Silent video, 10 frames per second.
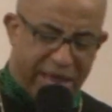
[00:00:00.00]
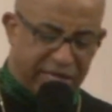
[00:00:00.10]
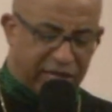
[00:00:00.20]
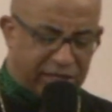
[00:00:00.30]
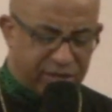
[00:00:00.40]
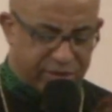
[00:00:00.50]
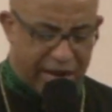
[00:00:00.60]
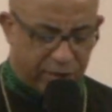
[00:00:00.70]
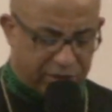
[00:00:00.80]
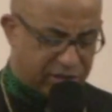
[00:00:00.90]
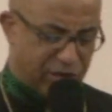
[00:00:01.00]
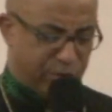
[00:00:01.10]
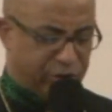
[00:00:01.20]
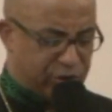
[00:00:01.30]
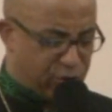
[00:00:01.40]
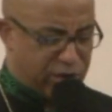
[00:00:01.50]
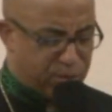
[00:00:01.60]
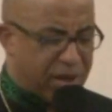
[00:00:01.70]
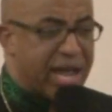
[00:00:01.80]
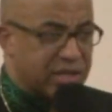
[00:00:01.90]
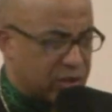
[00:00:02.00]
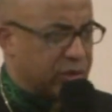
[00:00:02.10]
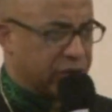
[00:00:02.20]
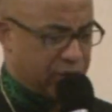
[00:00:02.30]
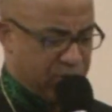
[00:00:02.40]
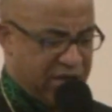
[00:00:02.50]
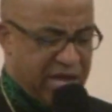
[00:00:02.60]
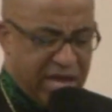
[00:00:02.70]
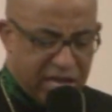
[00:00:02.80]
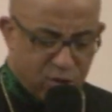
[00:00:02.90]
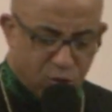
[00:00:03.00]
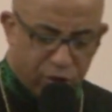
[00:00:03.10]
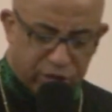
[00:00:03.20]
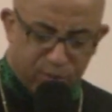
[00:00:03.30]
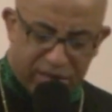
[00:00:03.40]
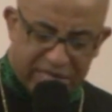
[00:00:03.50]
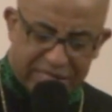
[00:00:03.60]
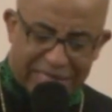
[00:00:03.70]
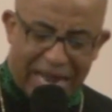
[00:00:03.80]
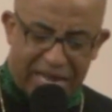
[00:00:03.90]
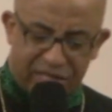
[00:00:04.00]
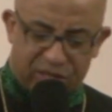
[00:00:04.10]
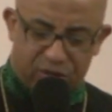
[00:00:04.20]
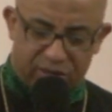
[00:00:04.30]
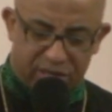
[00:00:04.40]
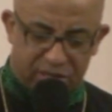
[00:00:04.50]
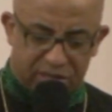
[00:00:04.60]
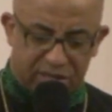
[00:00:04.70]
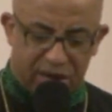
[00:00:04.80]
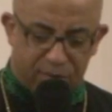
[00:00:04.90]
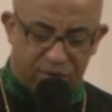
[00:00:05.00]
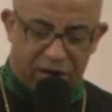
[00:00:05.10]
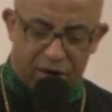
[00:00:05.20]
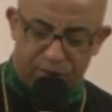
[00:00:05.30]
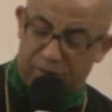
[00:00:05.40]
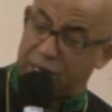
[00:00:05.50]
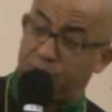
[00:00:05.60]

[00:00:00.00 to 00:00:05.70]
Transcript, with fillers: and clears out the temple during Passover. He works many signs during this time there, and many